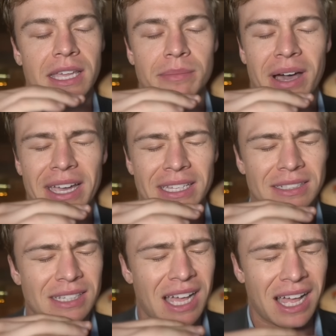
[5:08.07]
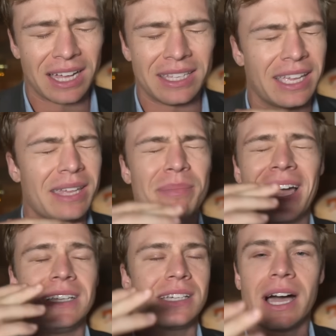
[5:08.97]
in my
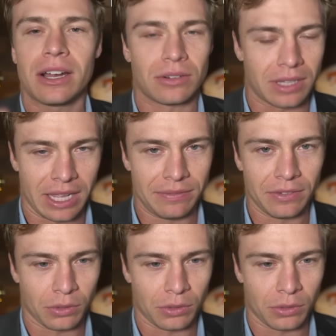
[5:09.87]
entire life.